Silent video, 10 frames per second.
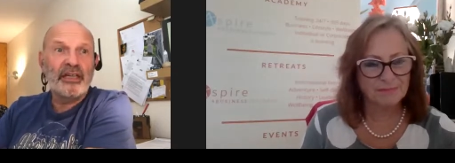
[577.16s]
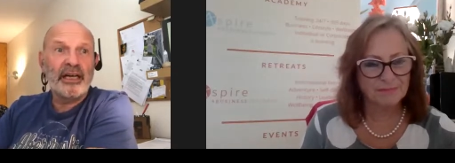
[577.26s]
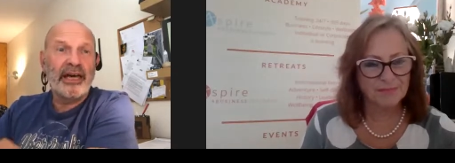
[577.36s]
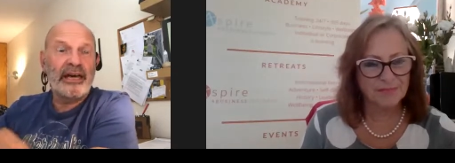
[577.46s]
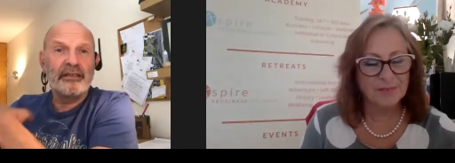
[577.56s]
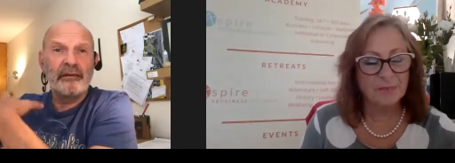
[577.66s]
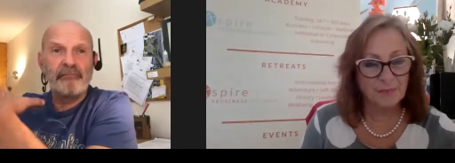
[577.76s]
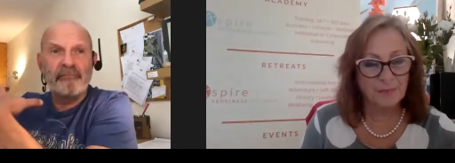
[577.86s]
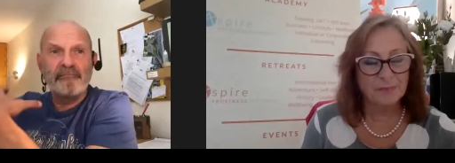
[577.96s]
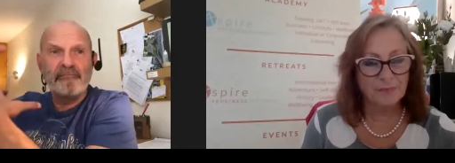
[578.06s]
Speaker 1: and I had a hmm.
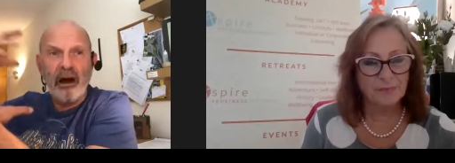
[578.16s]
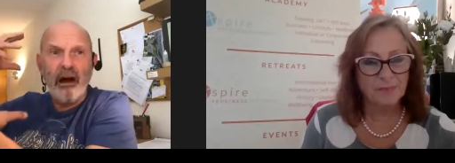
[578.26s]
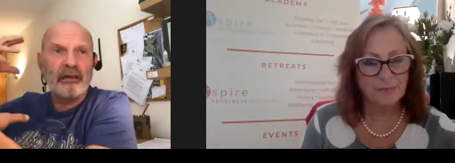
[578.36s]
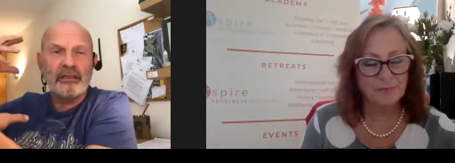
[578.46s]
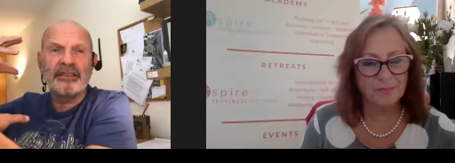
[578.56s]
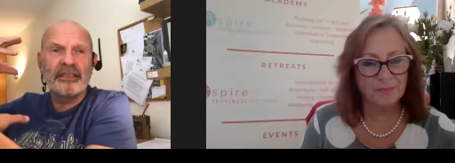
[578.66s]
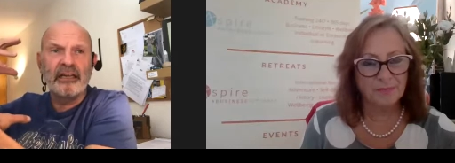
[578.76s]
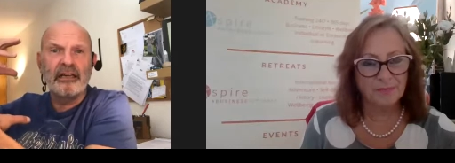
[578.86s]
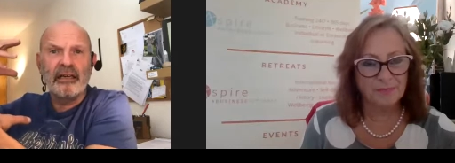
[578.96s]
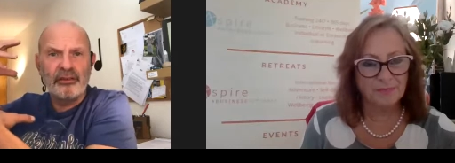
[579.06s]

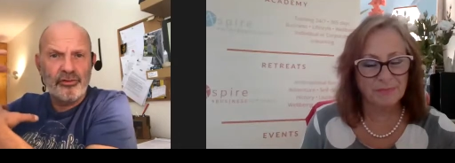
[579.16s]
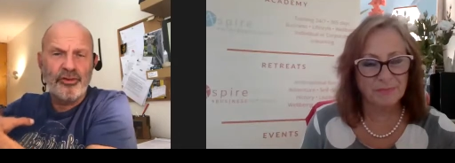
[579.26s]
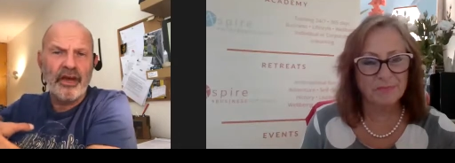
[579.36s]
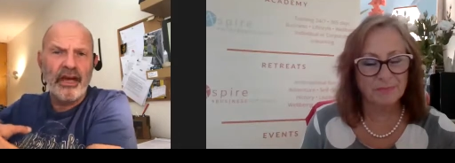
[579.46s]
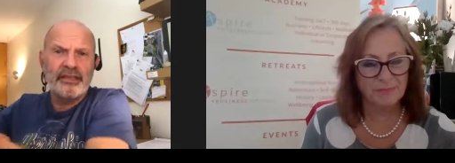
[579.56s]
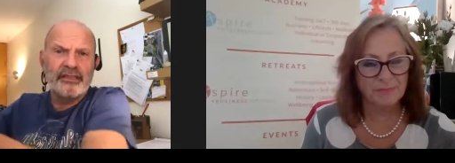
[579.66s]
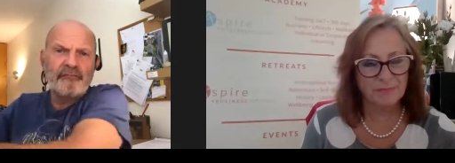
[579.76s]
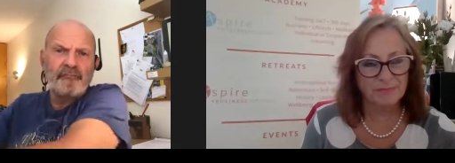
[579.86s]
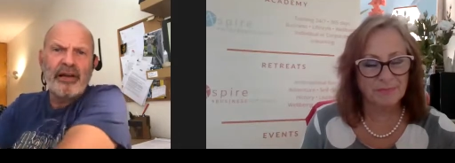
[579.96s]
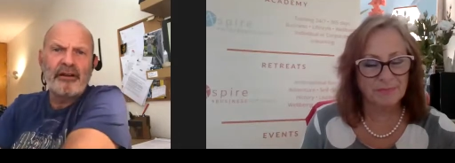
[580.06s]
marketing mm. and
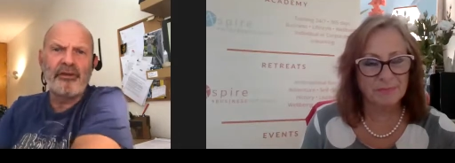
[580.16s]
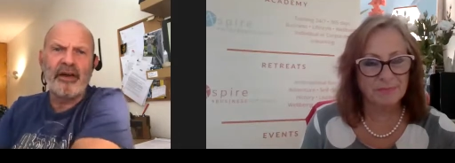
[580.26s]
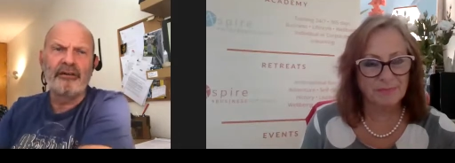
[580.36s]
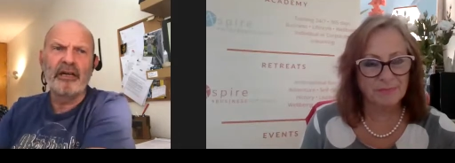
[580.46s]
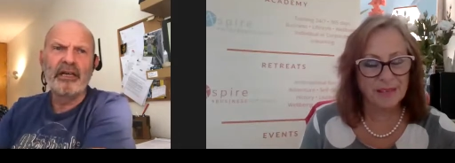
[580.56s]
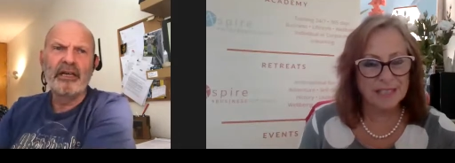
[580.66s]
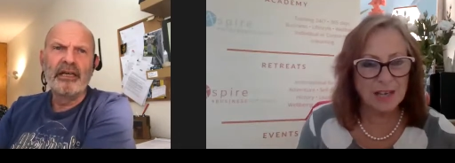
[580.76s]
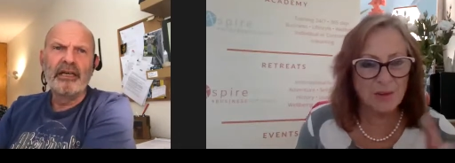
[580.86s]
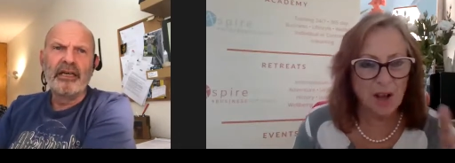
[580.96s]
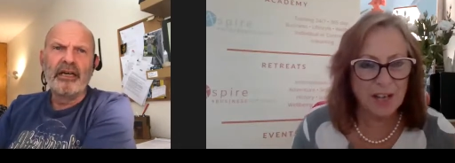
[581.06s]
creative background.
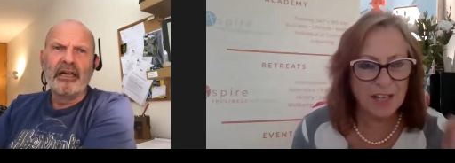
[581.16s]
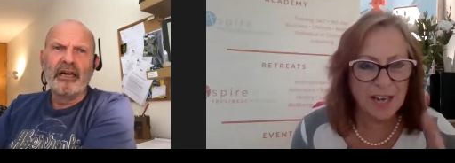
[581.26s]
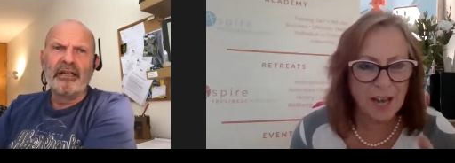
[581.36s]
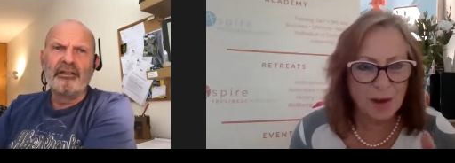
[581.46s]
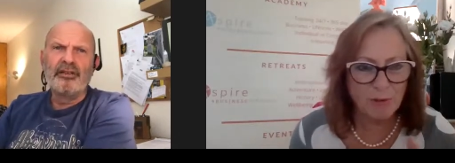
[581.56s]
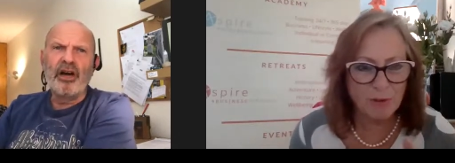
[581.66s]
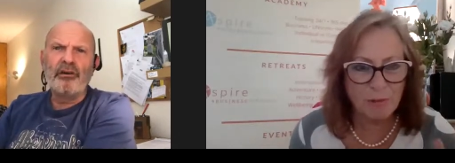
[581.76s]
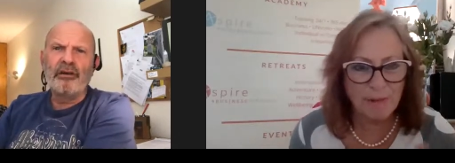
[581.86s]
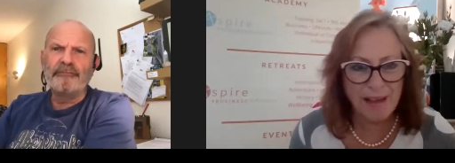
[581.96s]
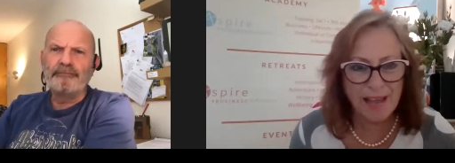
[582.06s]
So I know no, from
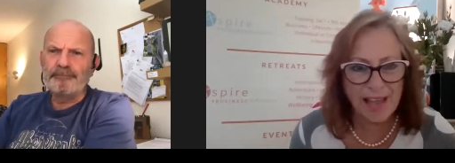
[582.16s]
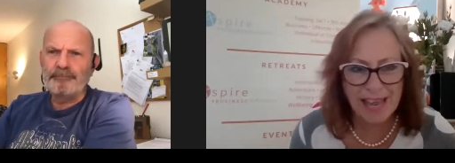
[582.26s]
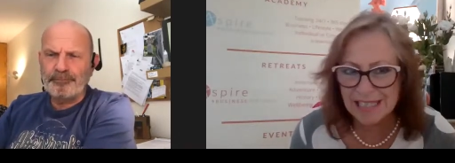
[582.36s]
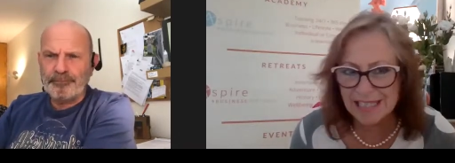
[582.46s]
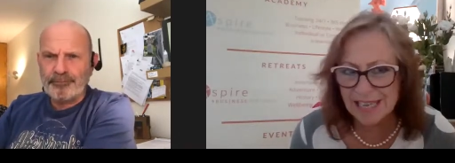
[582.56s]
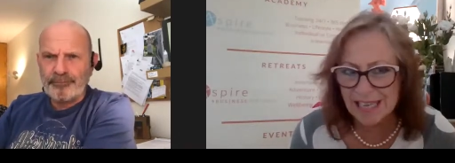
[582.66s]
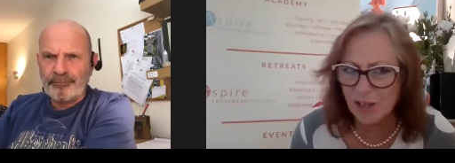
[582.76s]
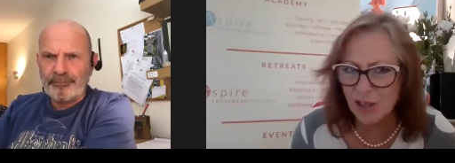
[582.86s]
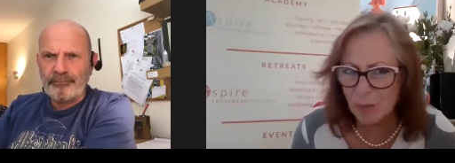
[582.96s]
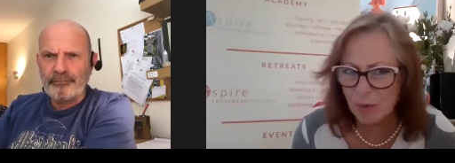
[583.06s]
about
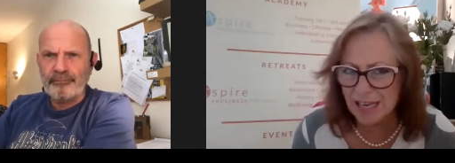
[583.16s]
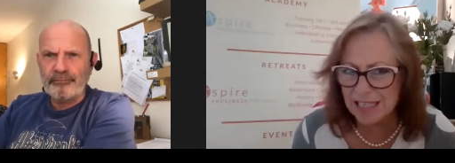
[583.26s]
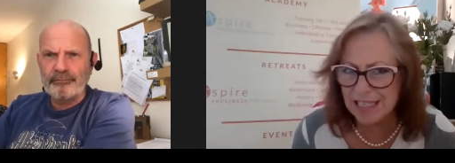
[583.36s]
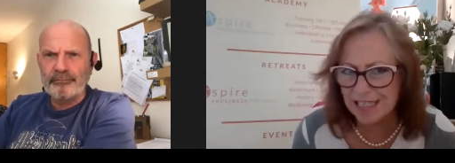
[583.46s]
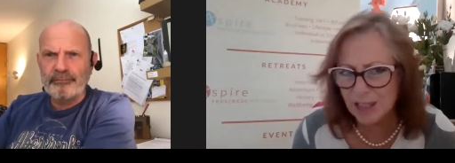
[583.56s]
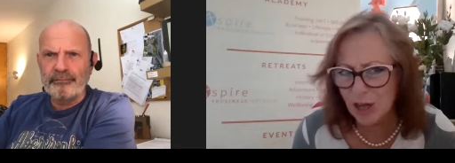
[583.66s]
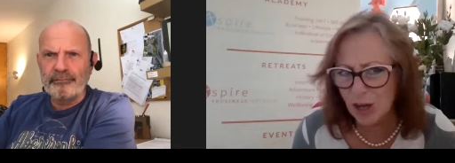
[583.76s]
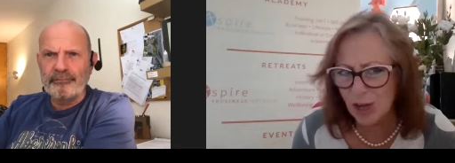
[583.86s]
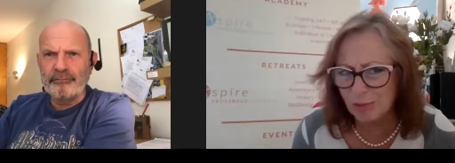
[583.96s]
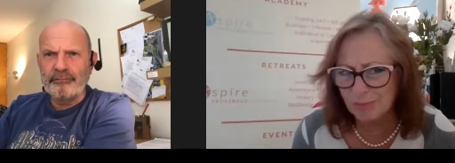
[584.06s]
Speaker 2: 18 that you played a
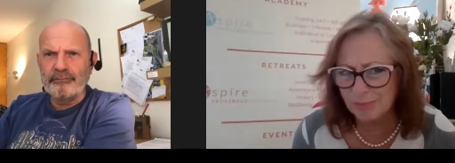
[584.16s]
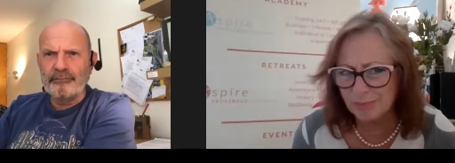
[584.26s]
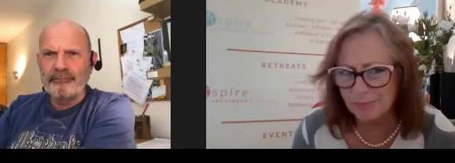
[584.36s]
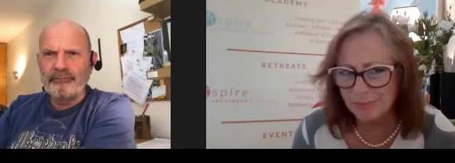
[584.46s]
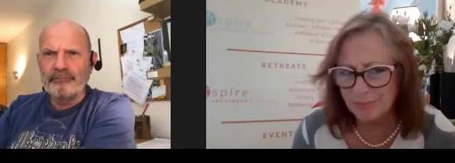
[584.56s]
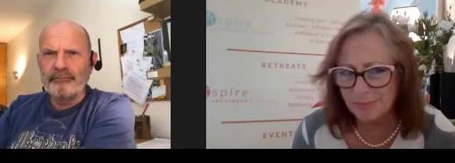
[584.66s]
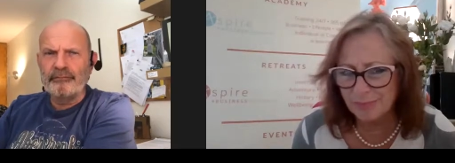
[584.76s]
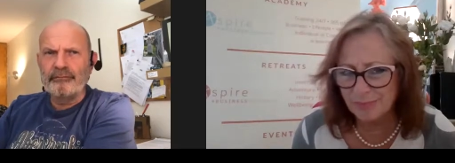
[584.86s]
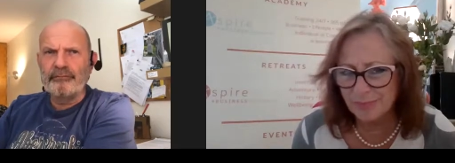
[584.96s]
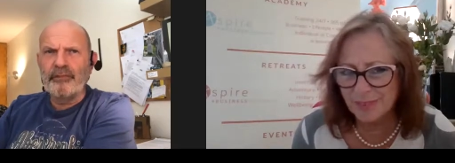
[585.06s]
guitar.
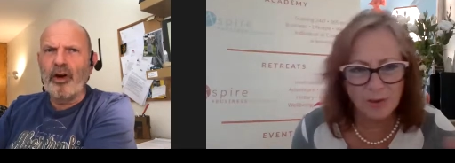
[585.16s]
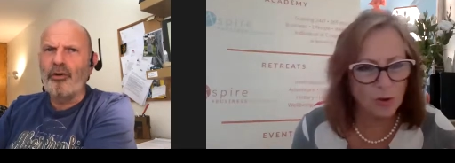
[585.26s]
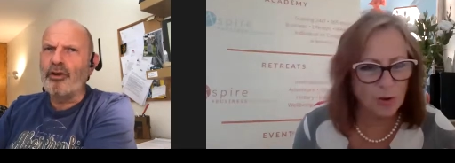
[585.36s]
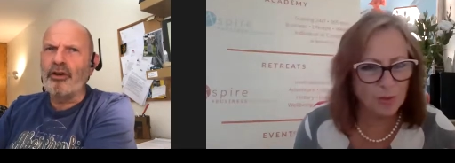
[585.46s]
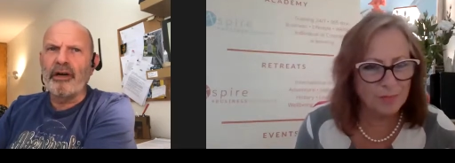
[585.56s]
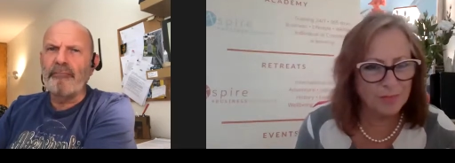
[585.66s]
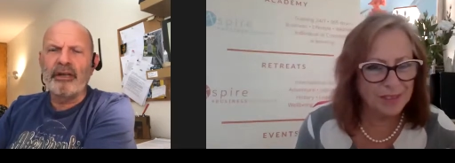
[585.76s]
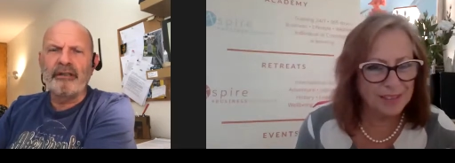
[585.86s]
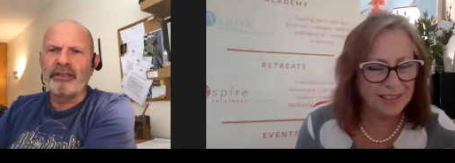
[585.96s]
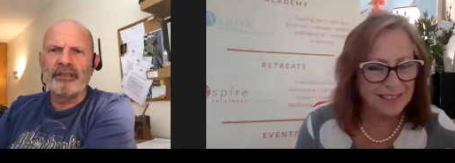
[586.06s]
So oh God, I
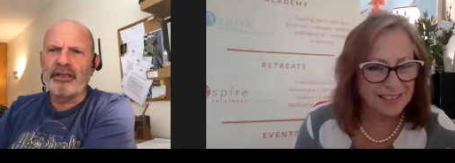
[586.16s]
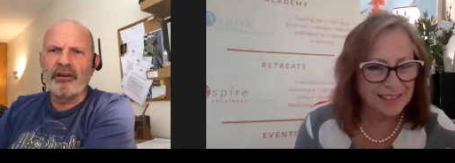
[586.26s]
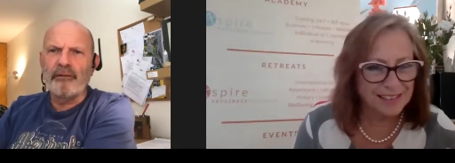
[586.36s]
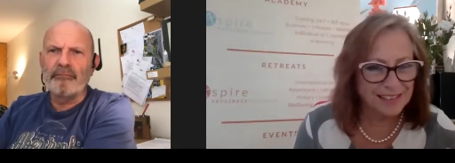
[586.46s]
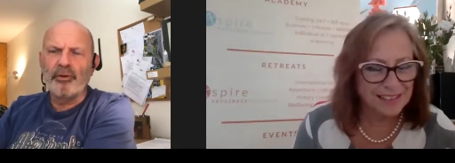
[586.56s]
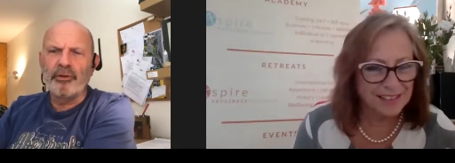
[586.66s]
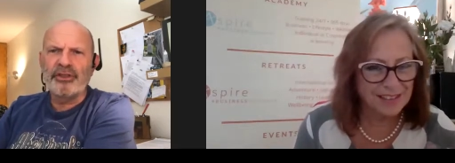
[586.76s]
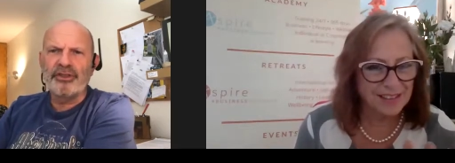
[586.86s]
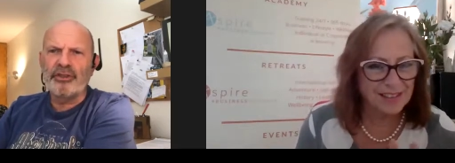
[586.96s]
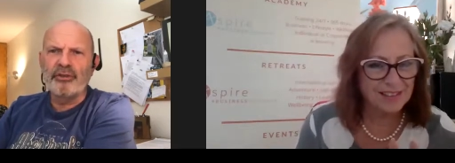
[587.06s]
Speaker 1: played the guitar at boarding
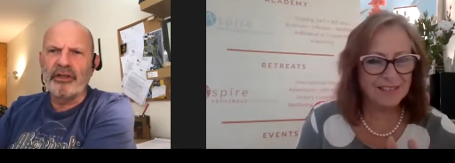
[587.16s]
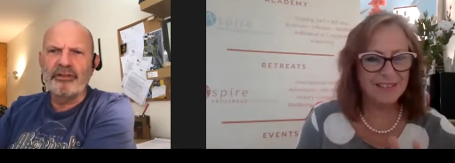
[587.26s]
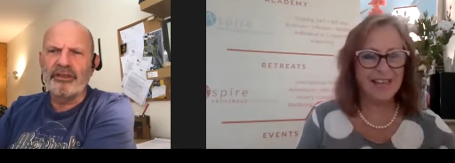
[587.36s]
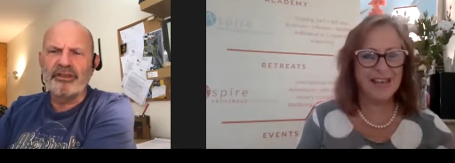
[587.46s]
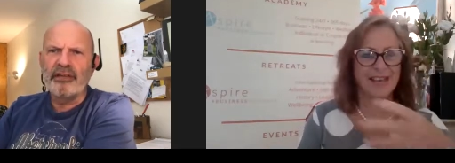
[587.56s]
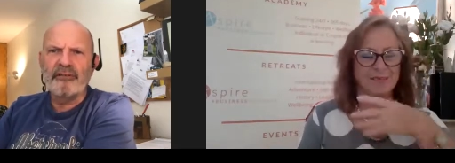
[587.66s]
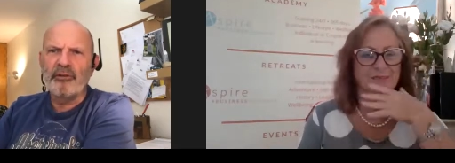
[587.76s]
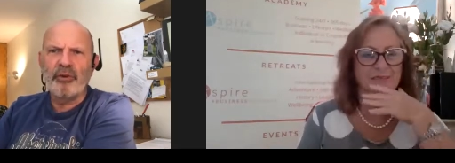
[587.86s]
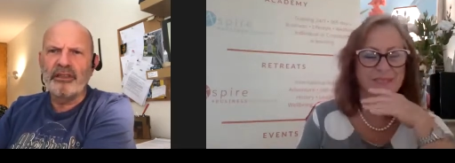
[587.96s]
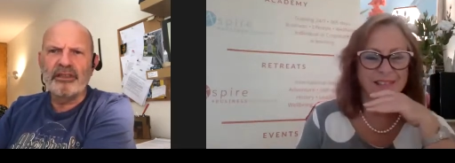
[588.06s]
school. I used to yeah. tell
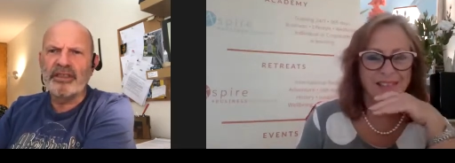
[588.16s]
everyone